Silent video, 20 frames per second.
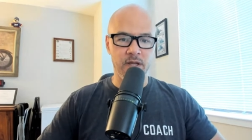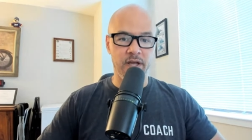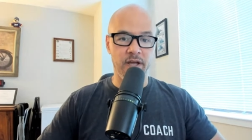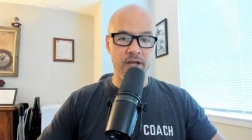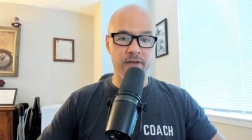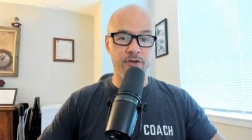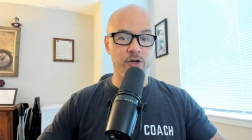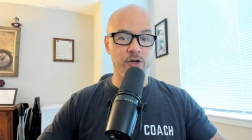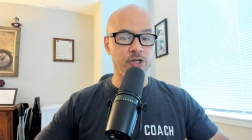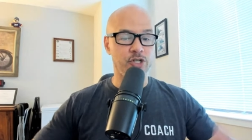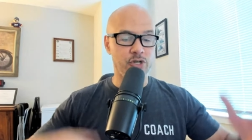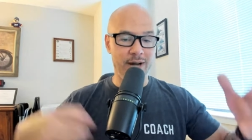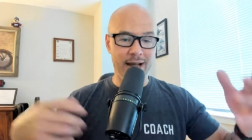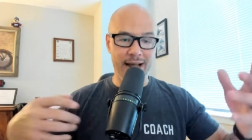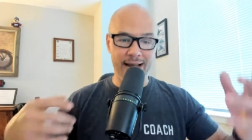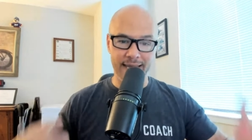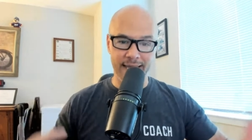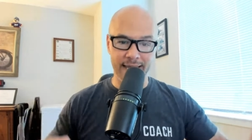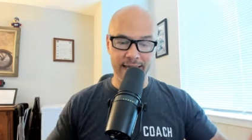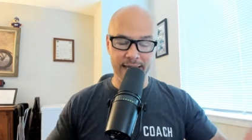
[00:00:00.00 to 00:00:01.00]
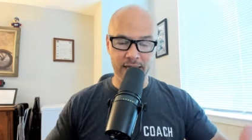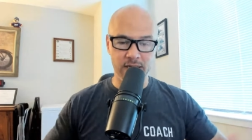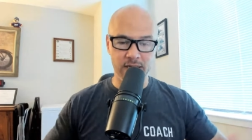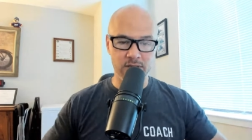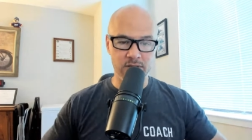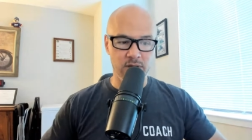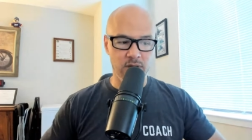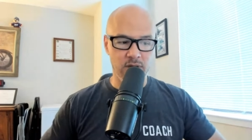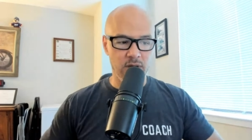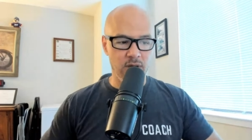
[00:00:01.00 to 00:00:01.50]
If you're tracking it
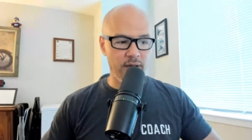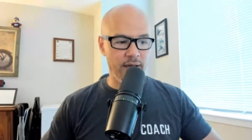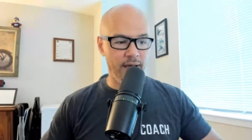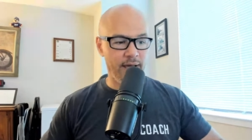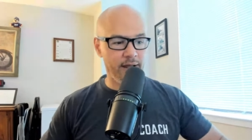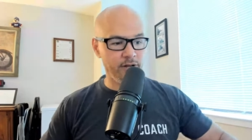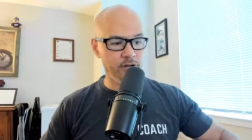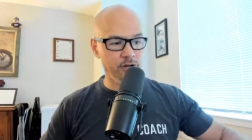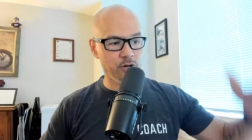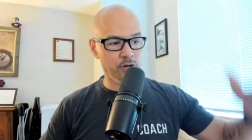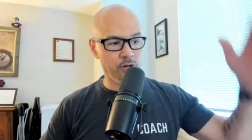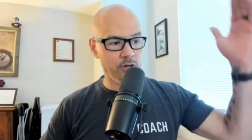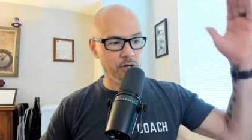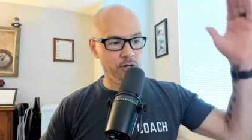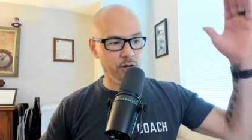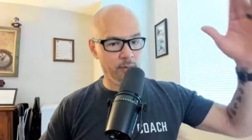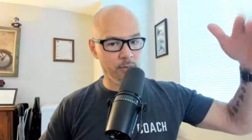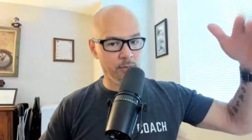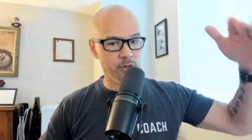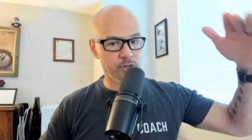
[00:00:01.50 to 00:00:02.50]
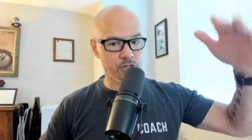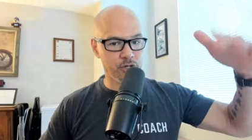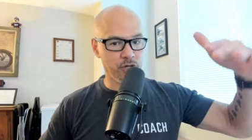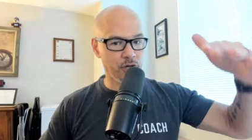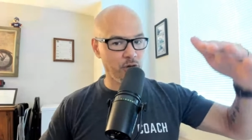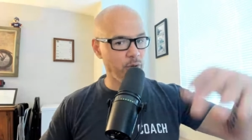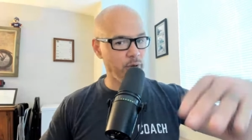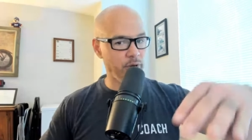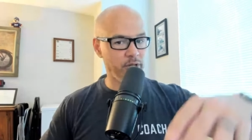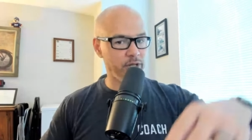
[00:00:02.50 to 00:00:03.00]
and your numbers are
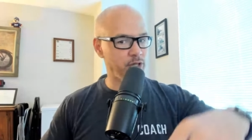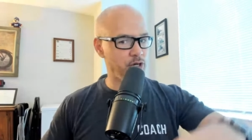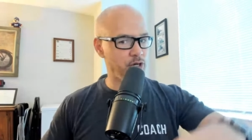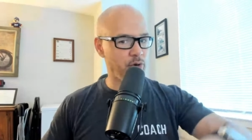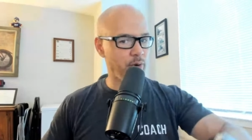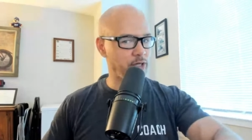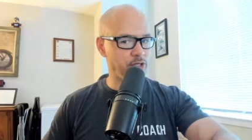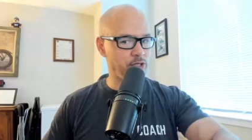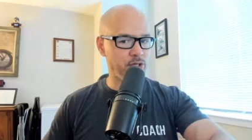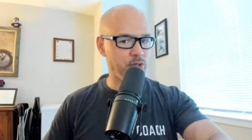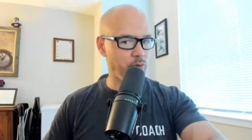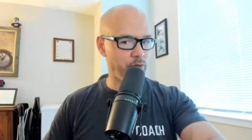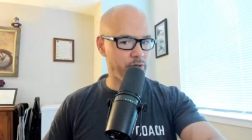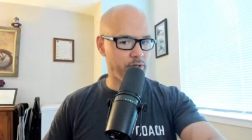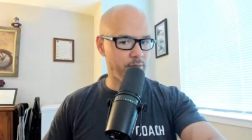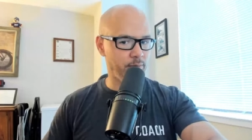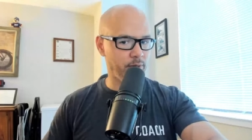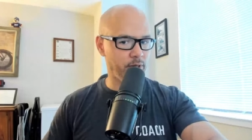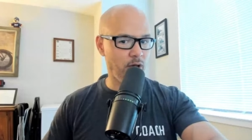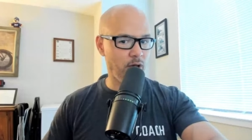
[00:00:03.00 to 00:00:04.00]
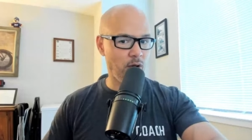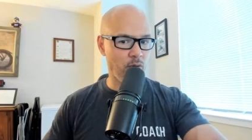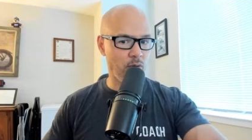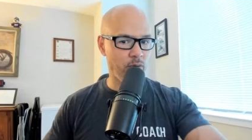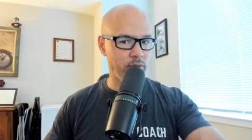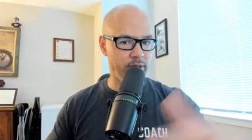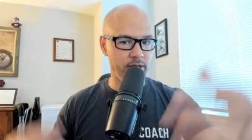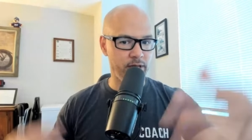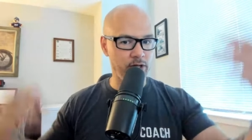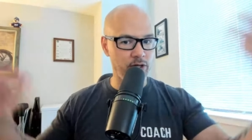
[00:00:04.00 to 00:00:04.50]
going in the direction you want them to
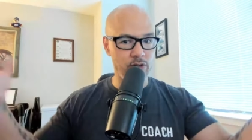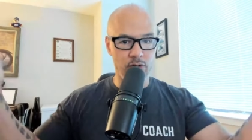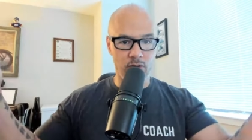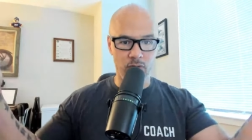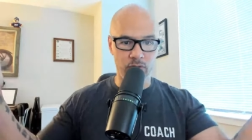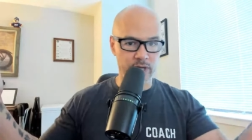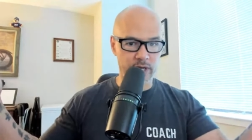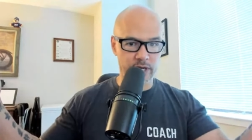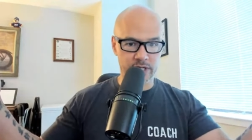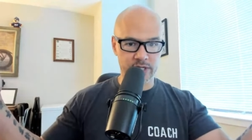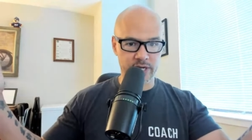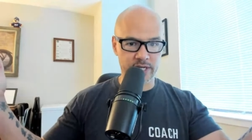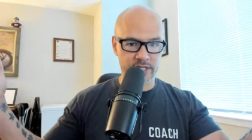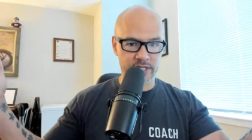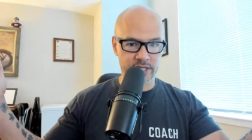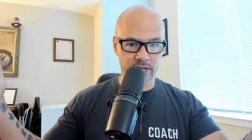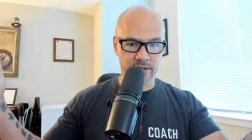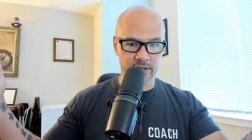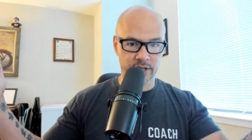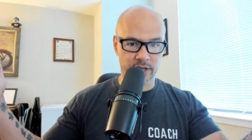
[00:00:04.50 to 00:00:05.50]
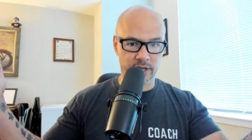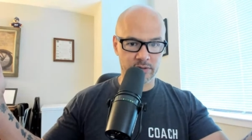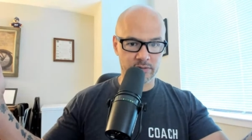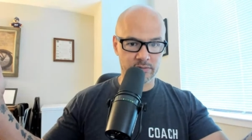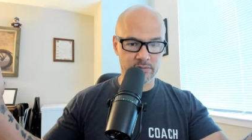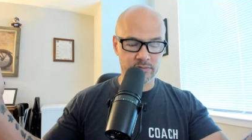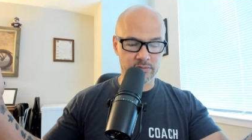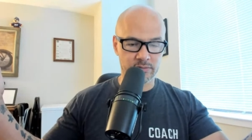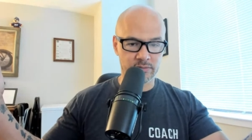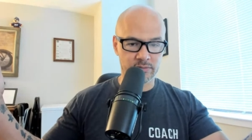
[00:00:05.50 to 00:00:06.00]
go, then you don't need to change anything,
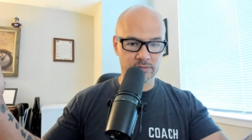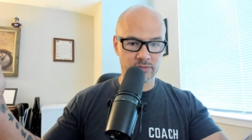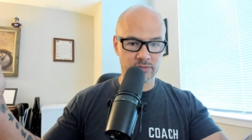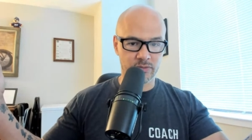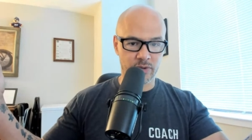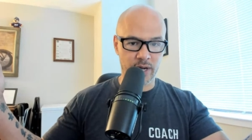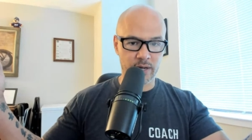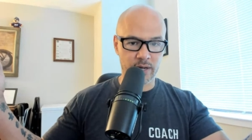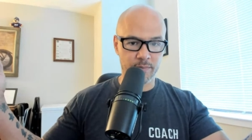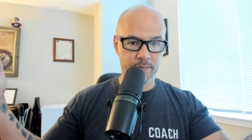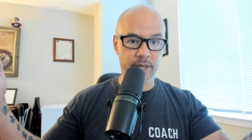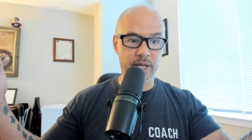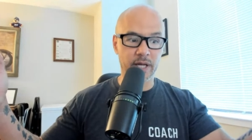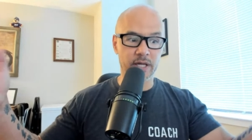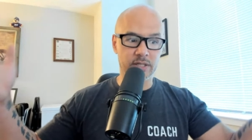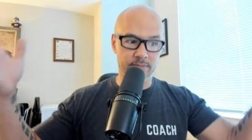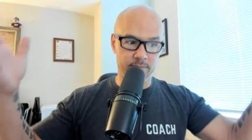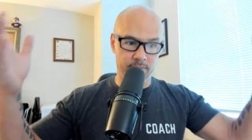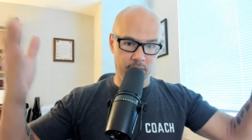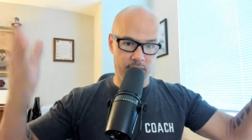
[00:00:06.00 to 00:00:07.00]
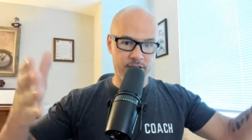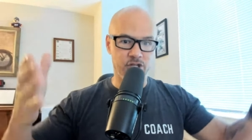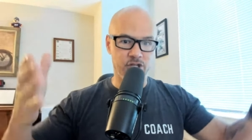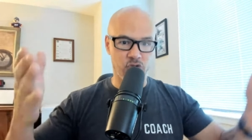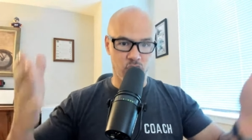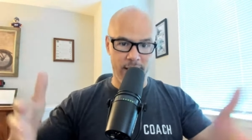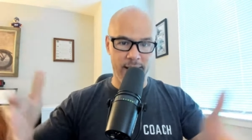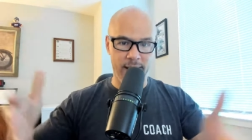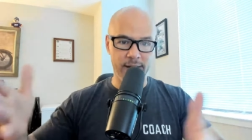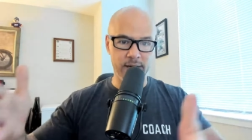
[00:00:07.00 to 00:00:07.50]
right? Because my
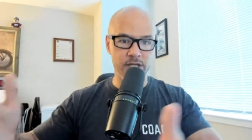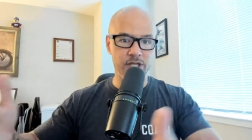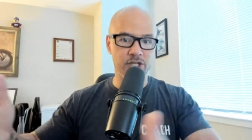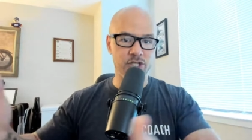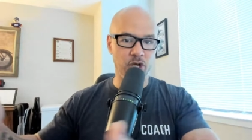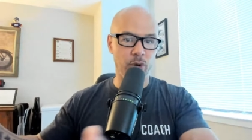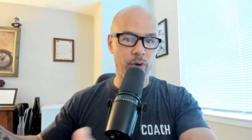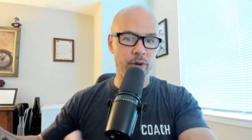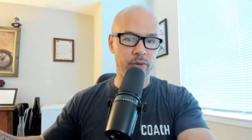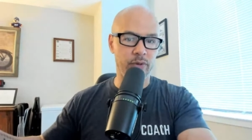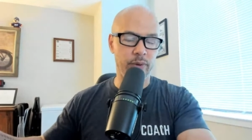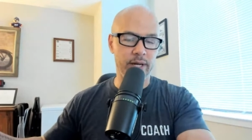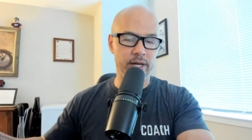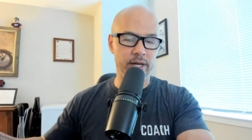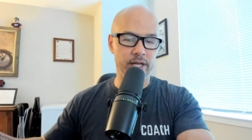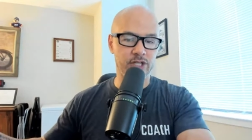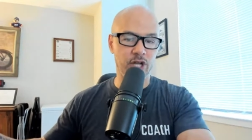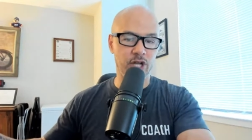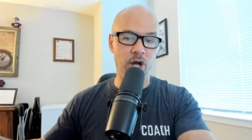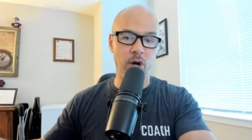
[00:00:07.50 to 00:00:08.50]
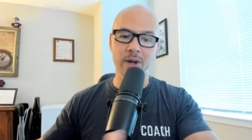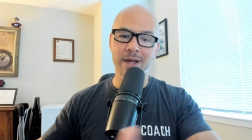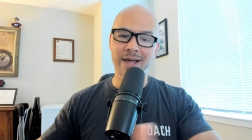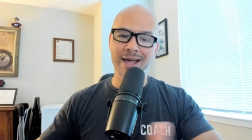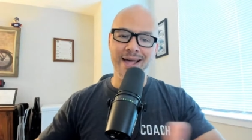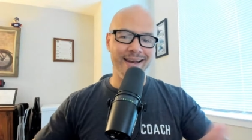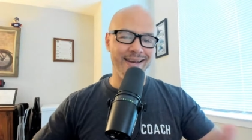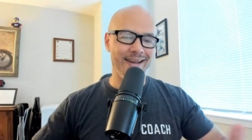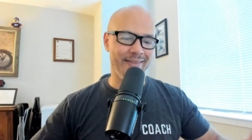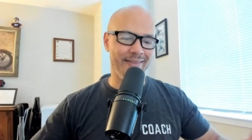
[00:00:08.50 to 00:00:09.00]
trend is going the way it needs to go.
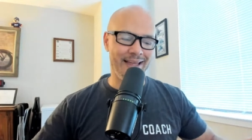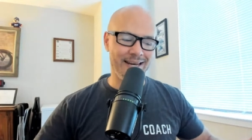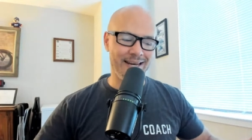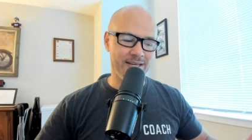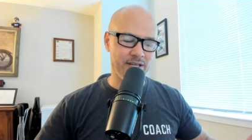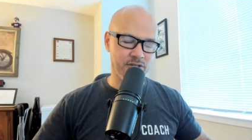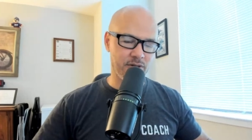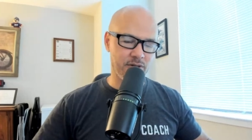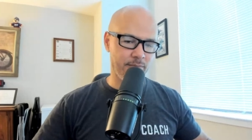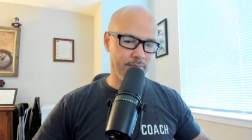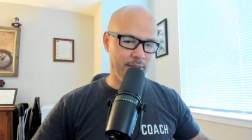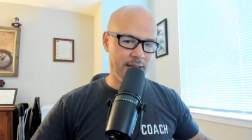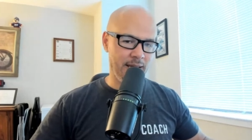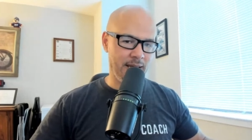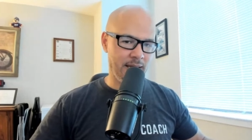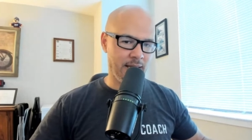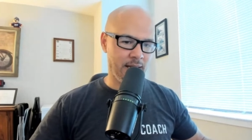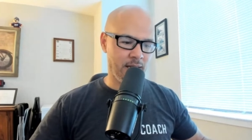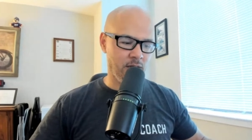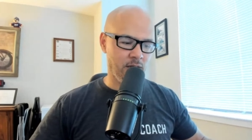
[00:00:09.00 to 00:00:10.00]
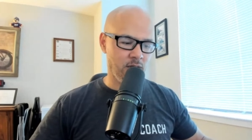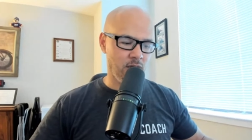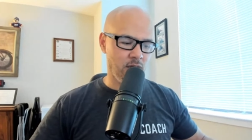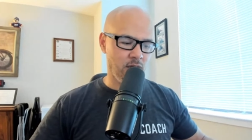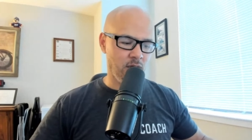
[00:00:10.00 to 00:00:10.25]
Now, that doesn't mean